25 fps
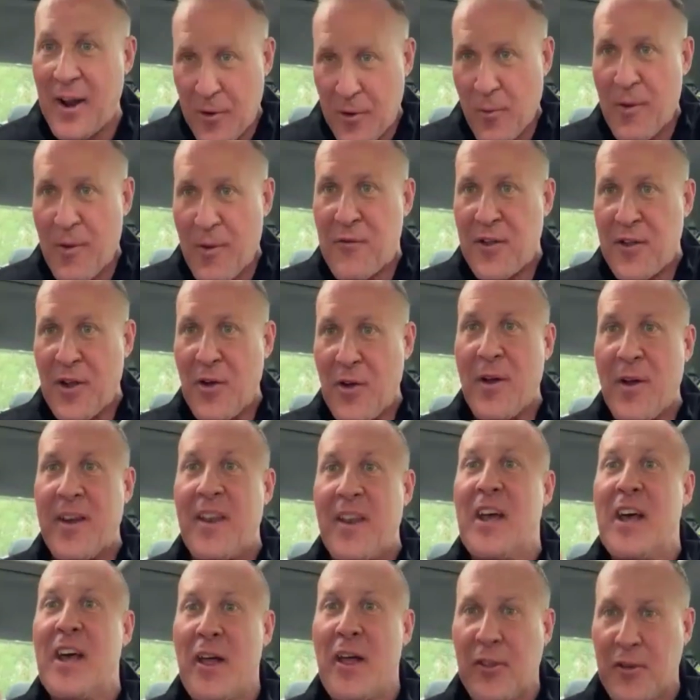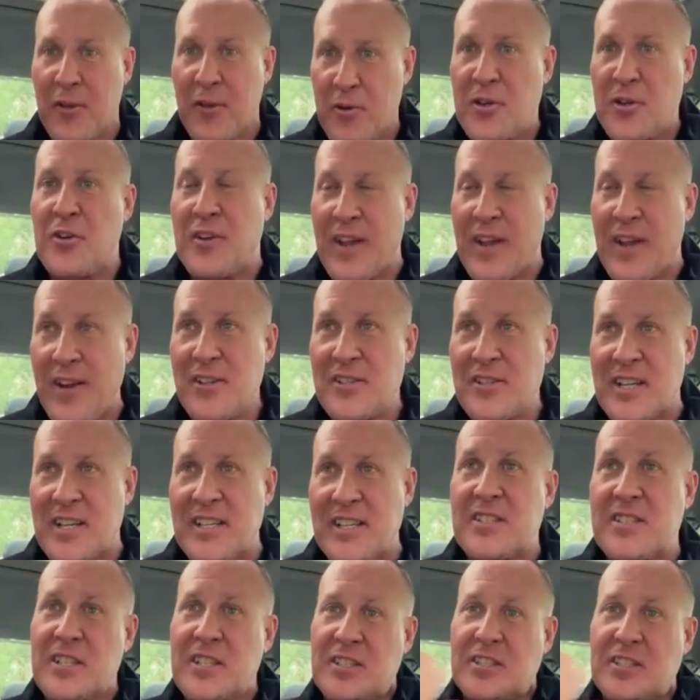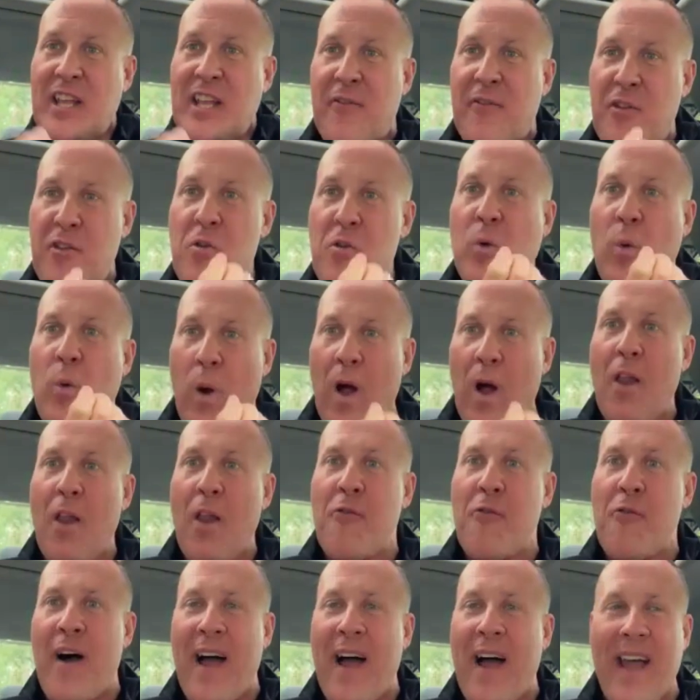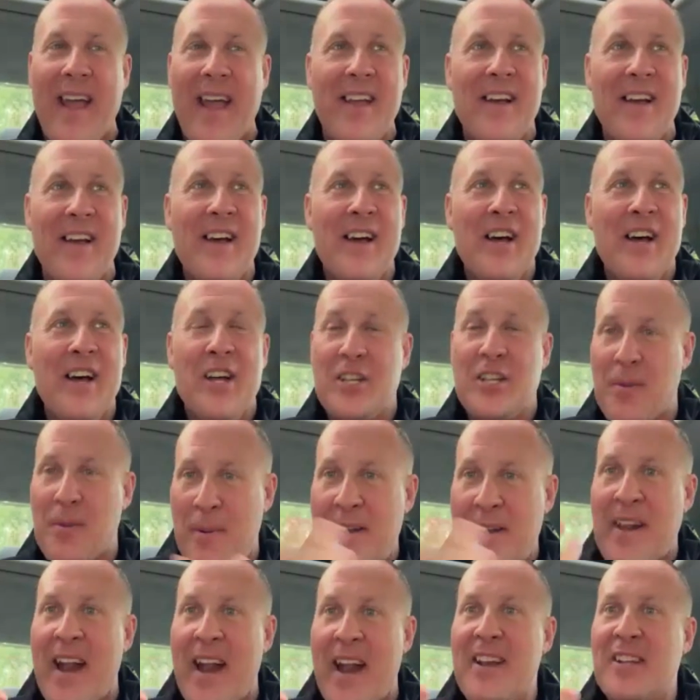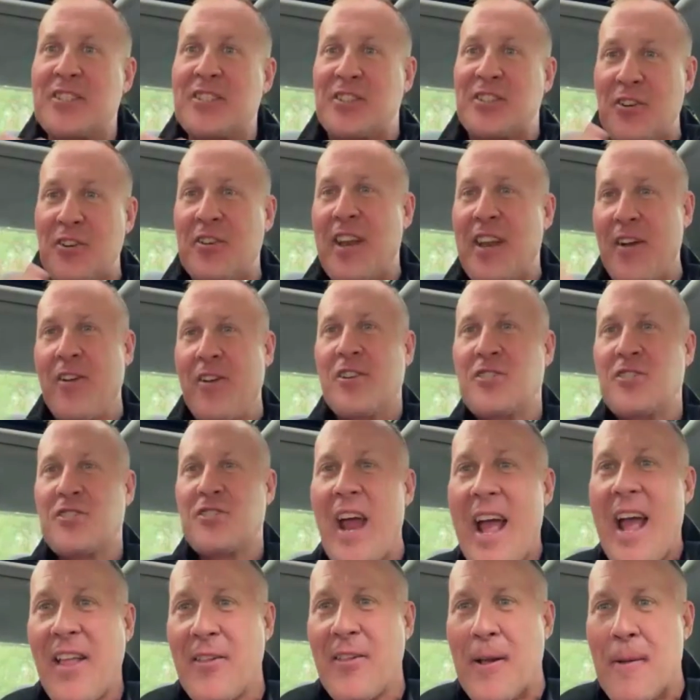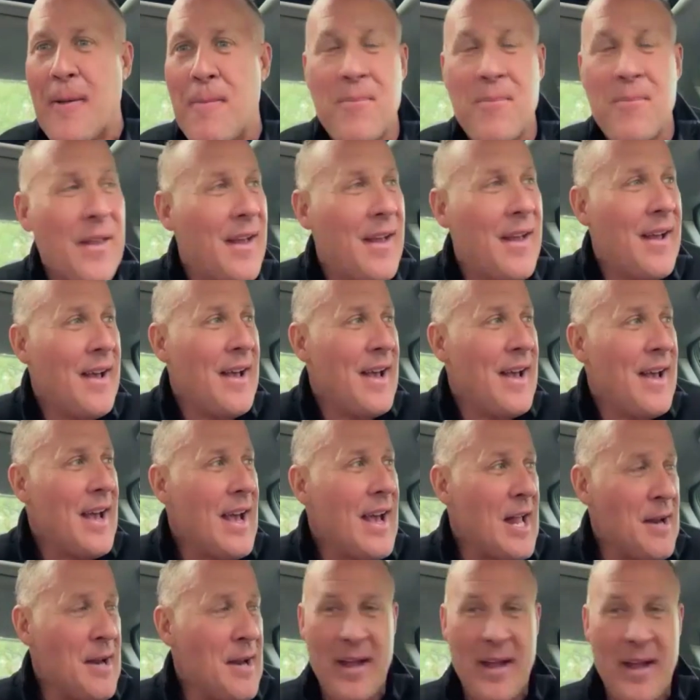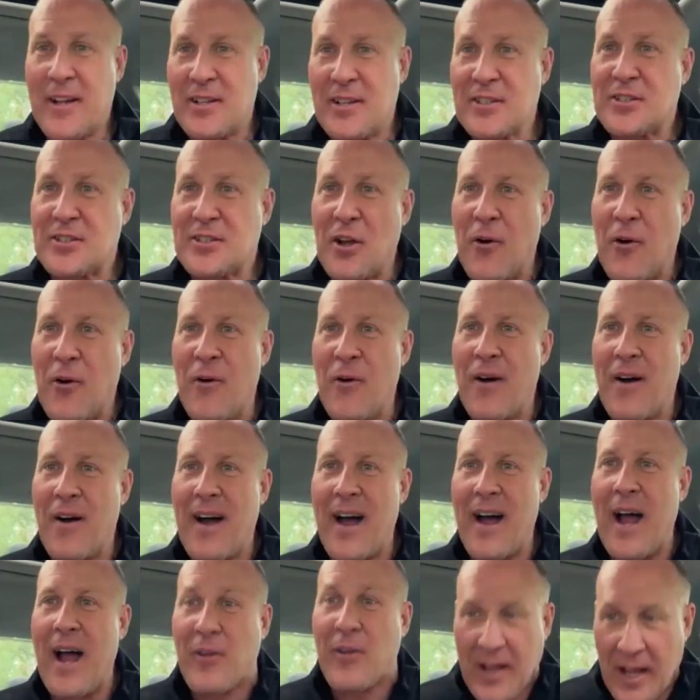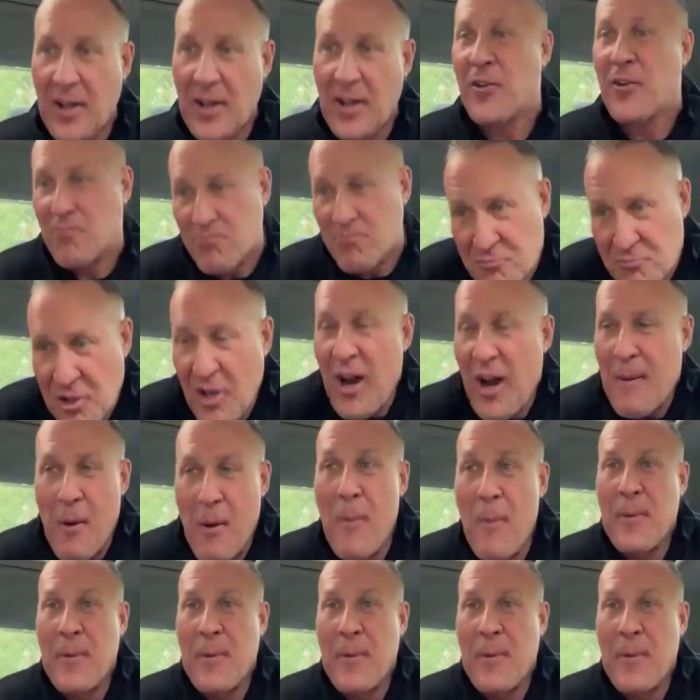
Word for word: under review and through due diligence to see if you qualify to be knighted to Sir Darren Jacklin? And I'm like, so, okay, sure,